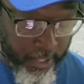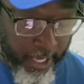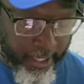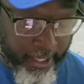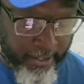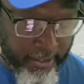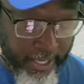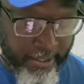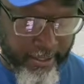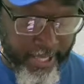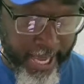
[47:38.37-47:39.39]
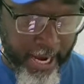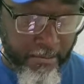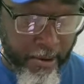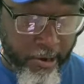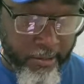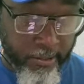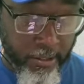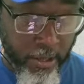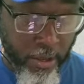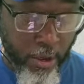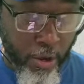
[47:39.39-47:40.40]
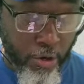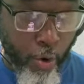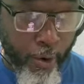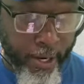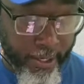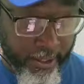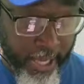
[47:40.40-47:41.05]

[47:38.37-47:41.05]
Like, it's that embarrassing knowing